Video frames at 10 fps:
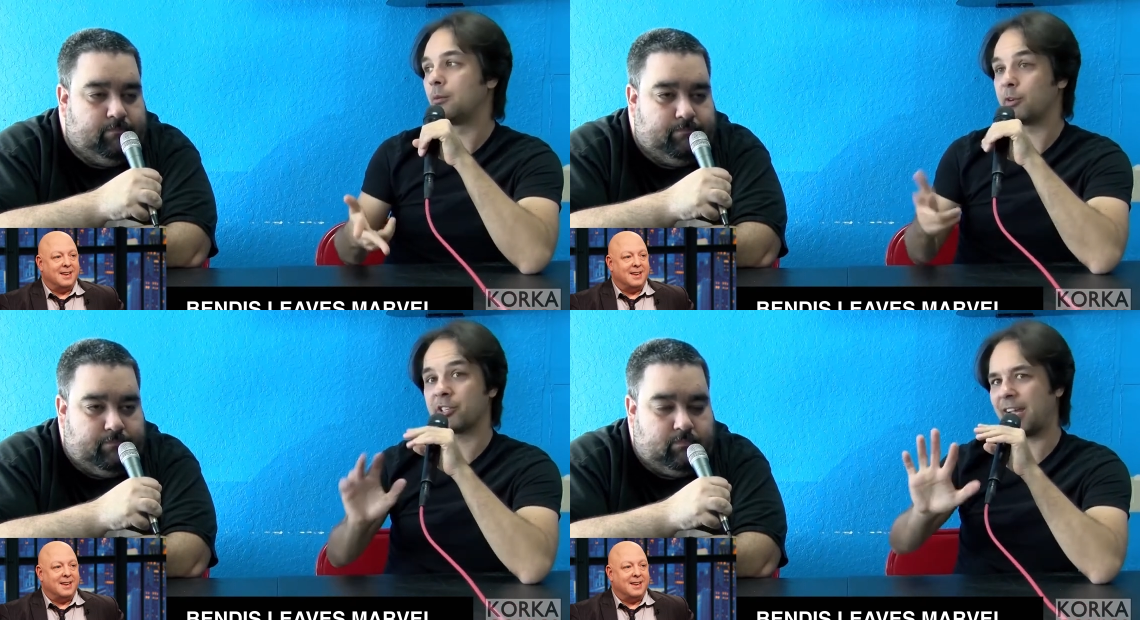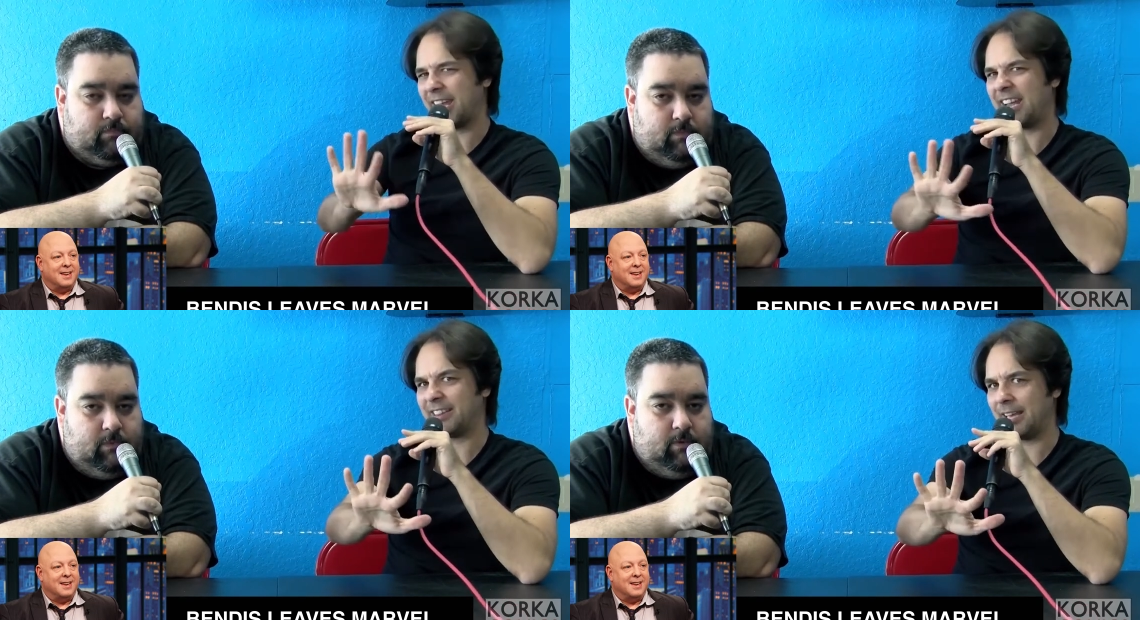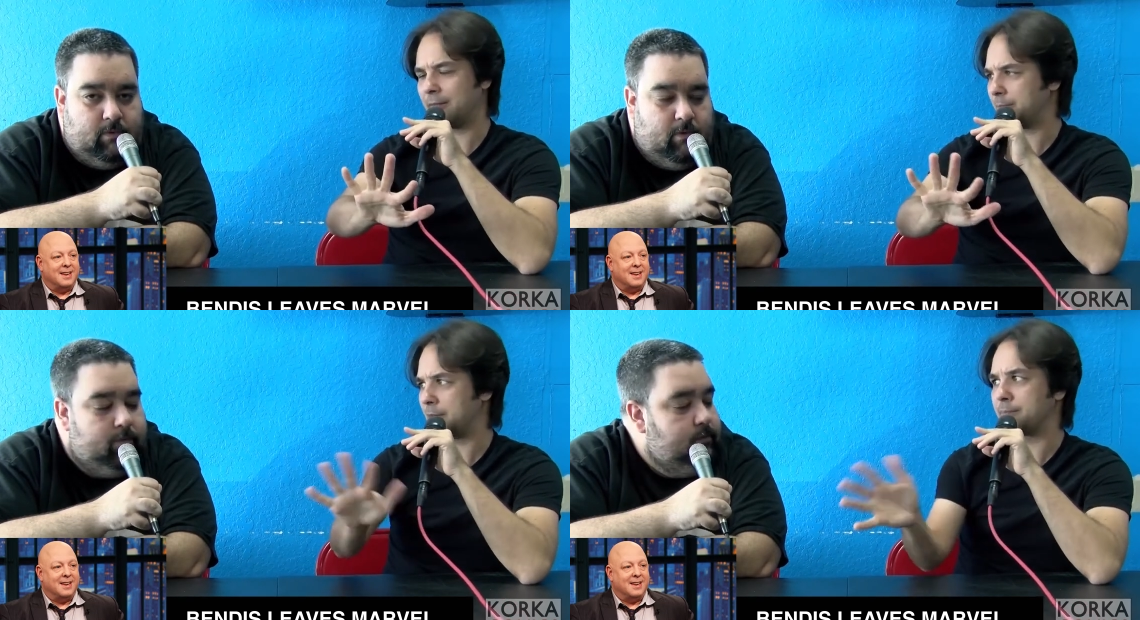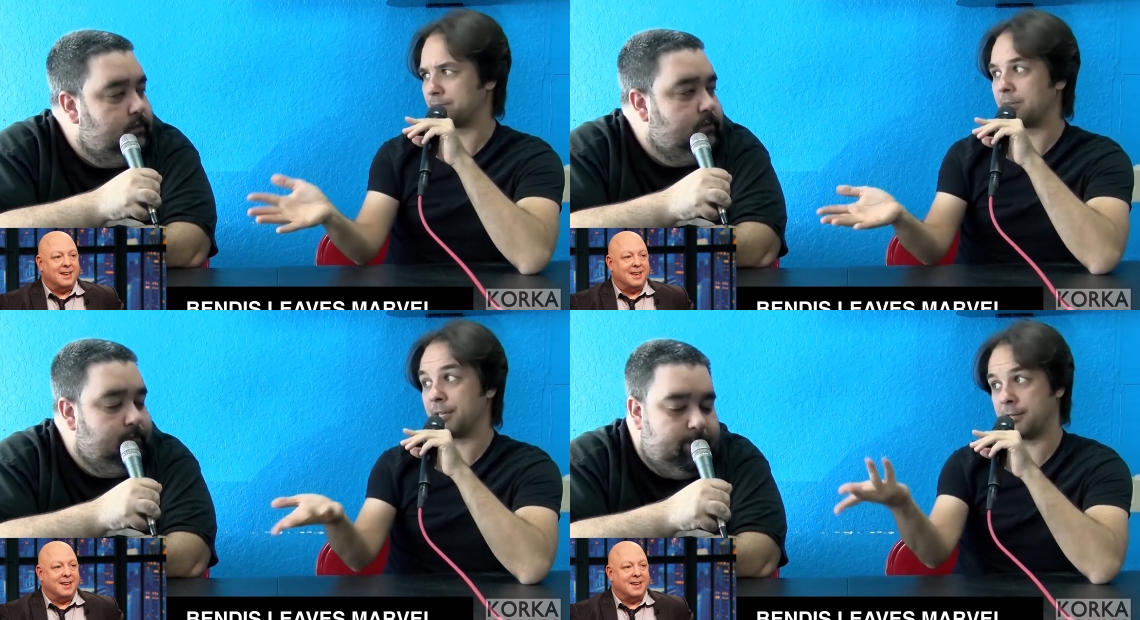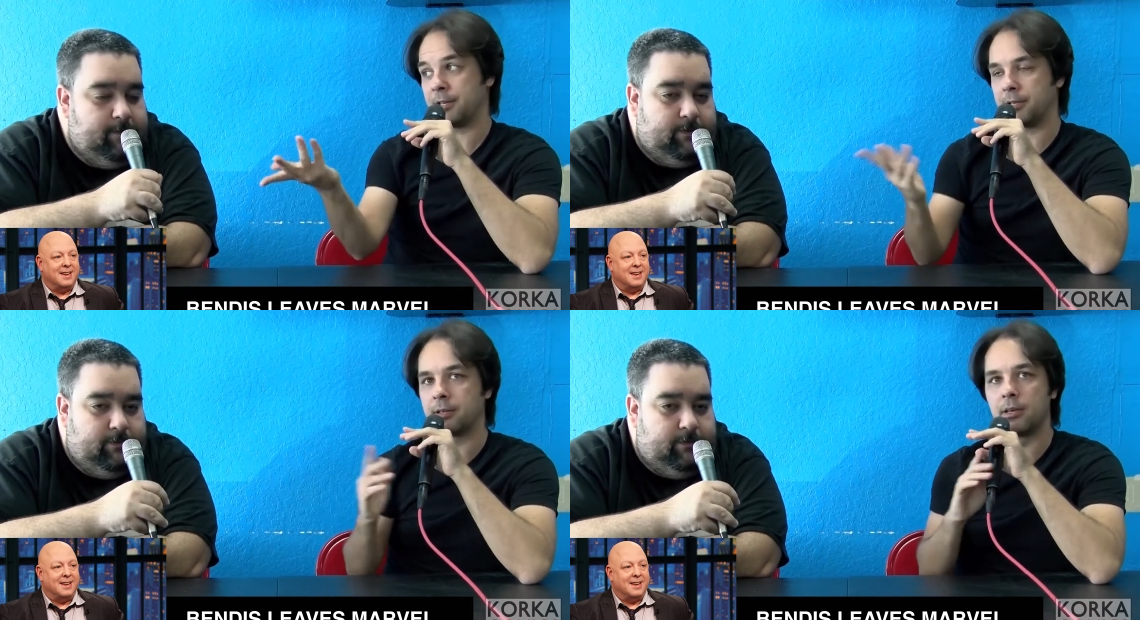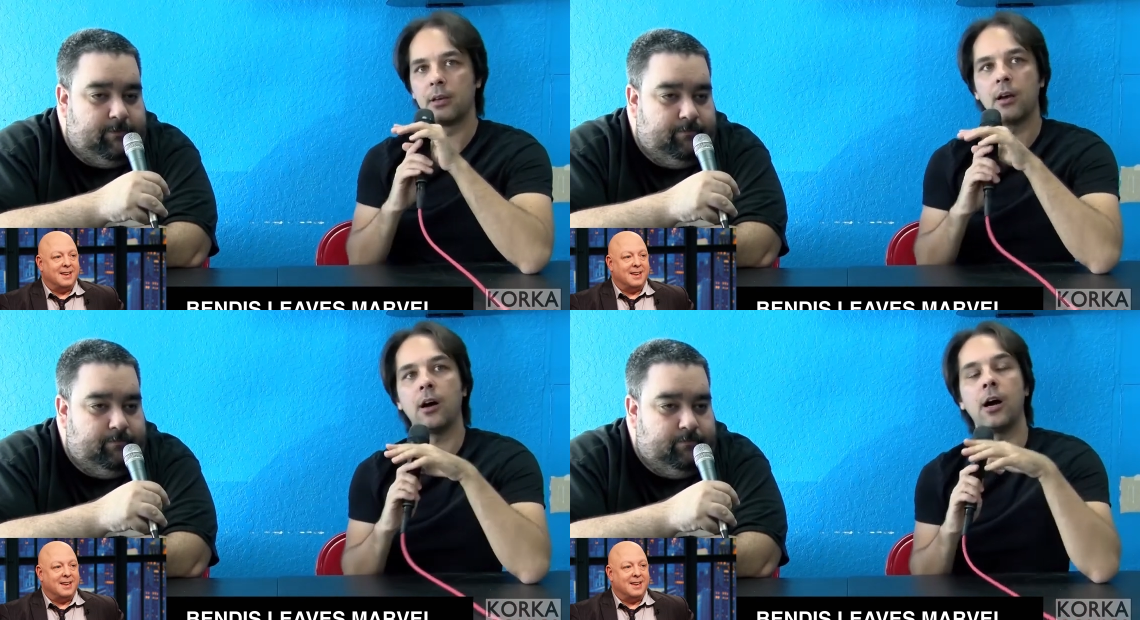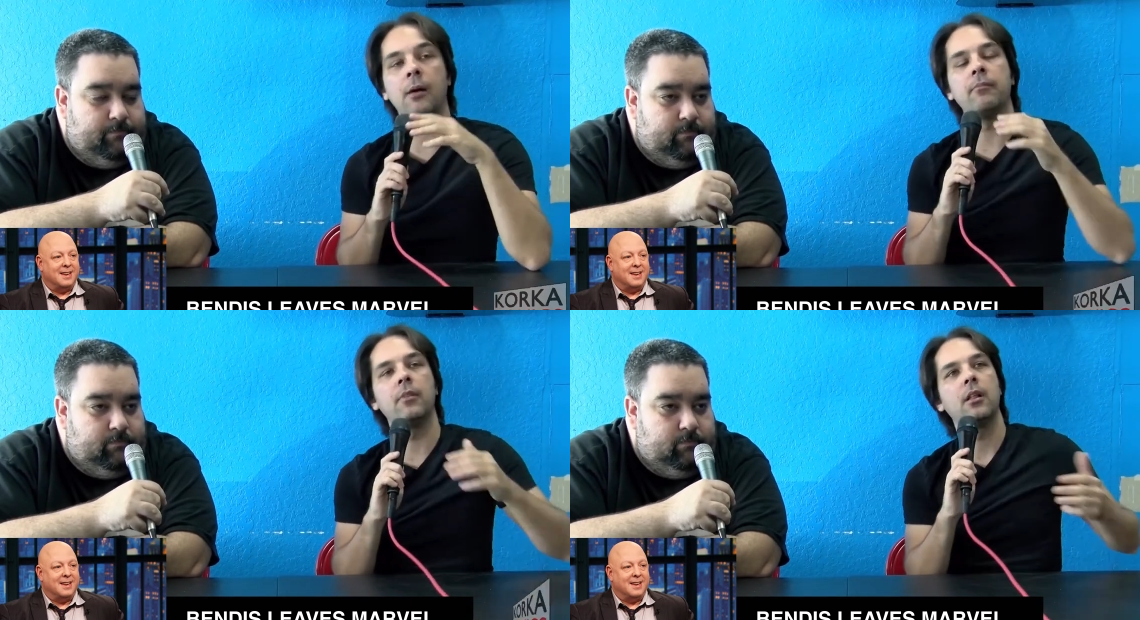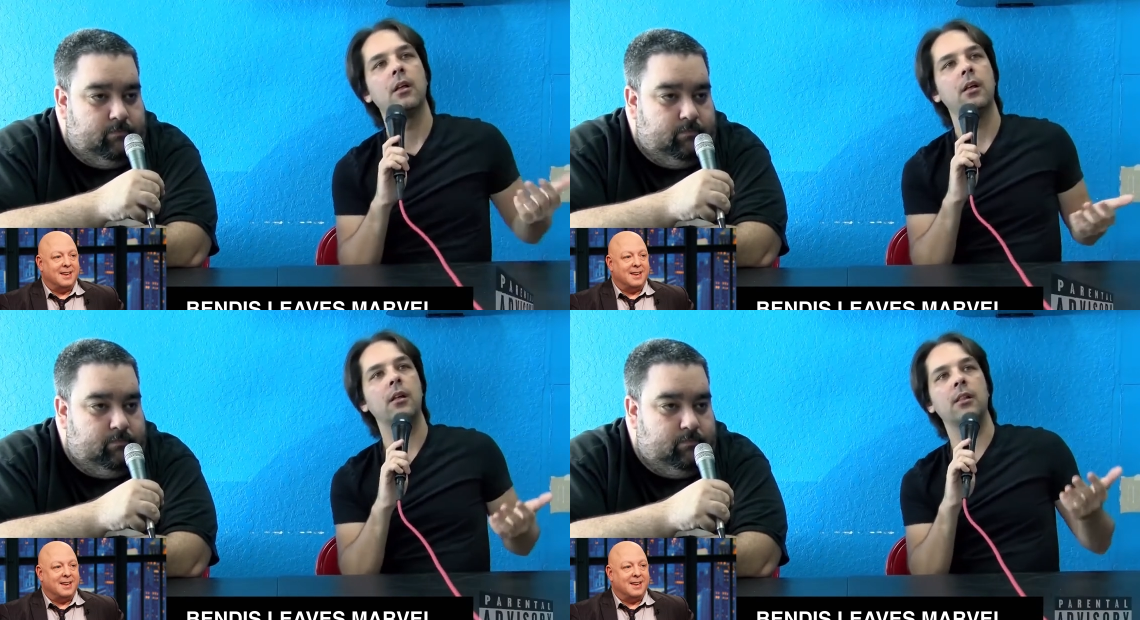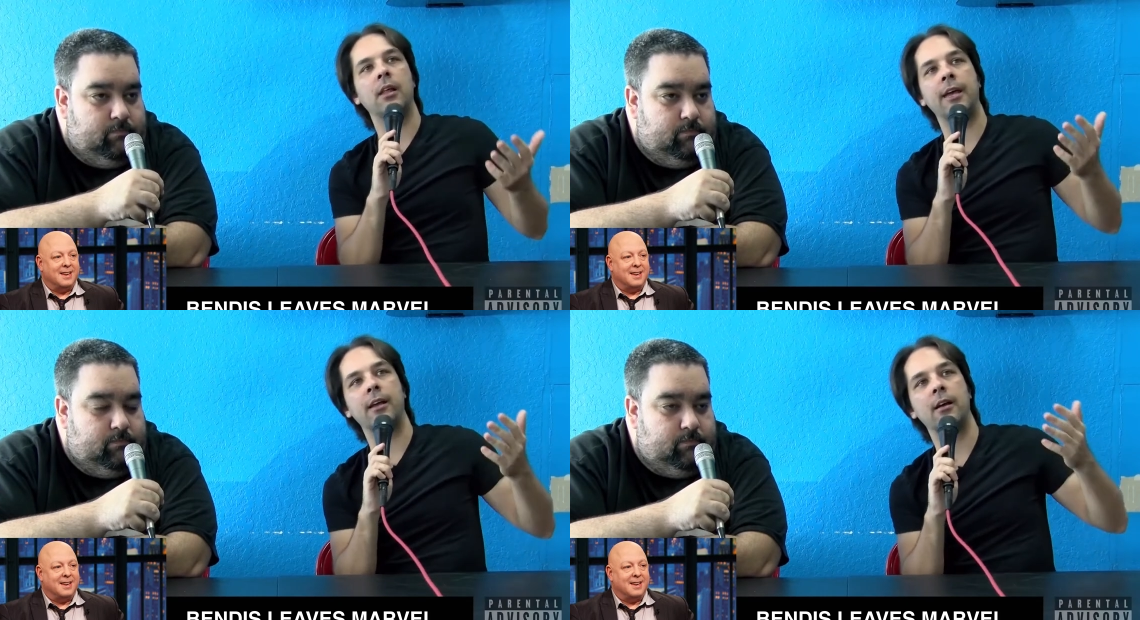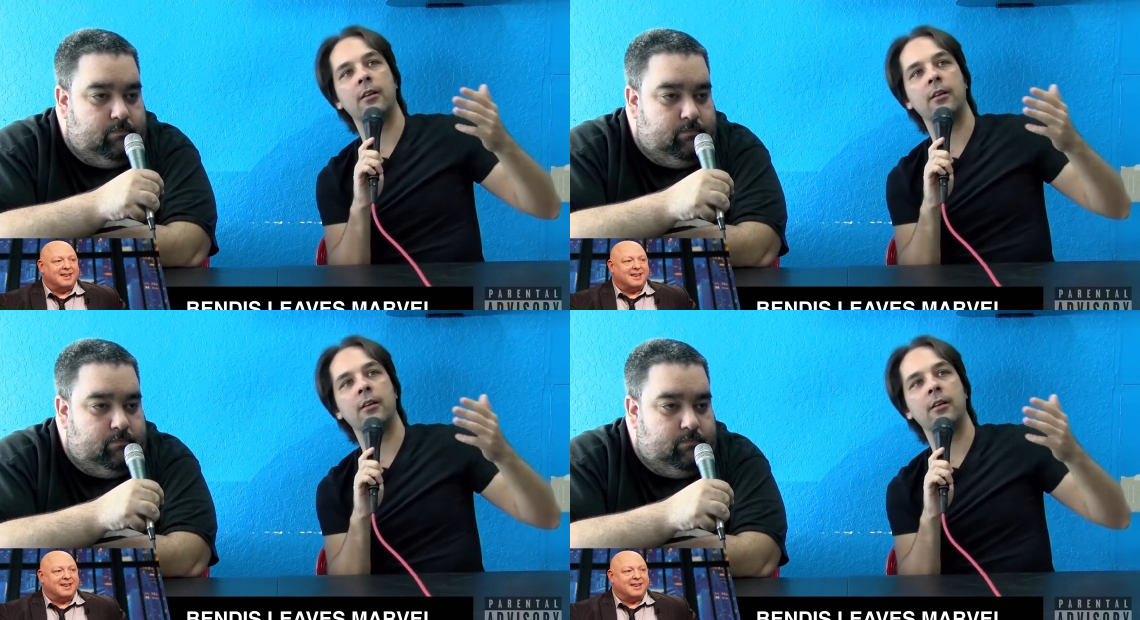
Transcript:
Speaker 1: which I hate that, but he did it. Um, like,